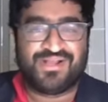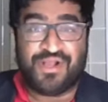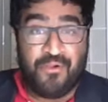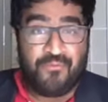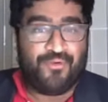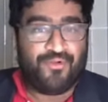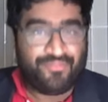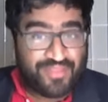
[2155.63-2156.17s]

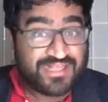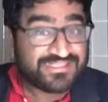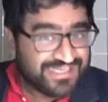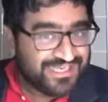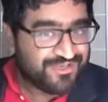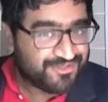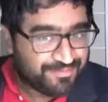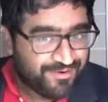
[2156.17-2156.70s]
Well, that's a
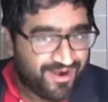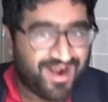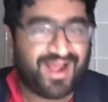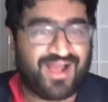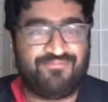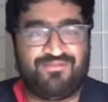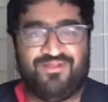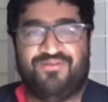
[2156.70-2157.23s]
huge
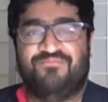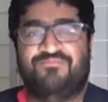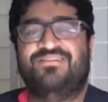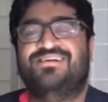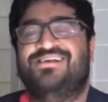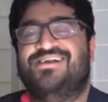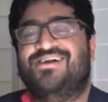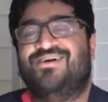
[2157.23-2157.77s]
problem
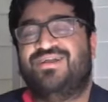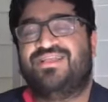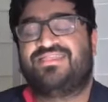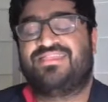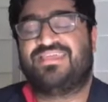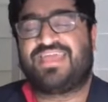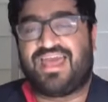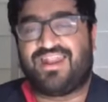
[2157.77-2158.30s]
with the
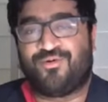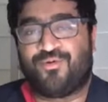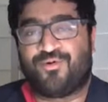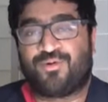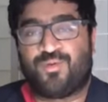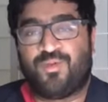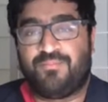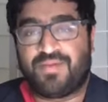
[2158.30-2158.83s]

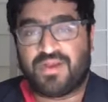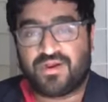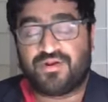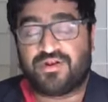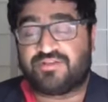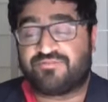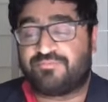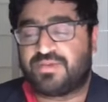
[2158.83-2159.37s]
categorical
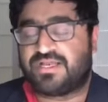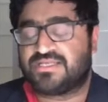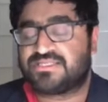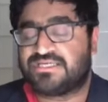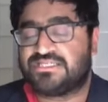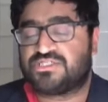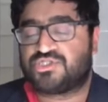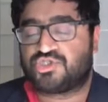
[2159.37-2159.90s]
imperative, because
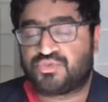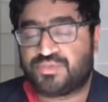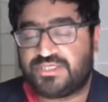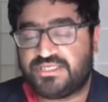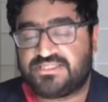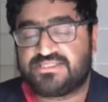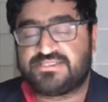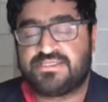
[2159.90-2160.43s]
it
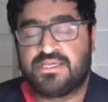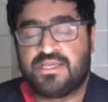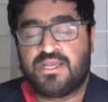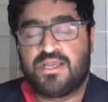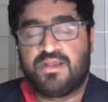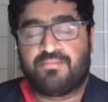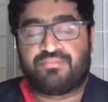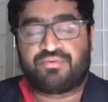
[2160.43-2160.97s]
treats
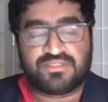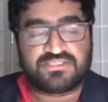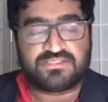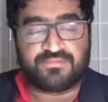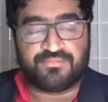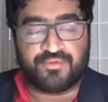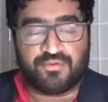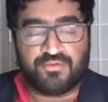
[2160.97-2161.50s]

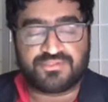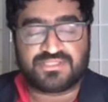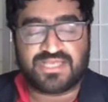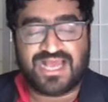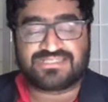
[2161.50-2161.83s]
principles as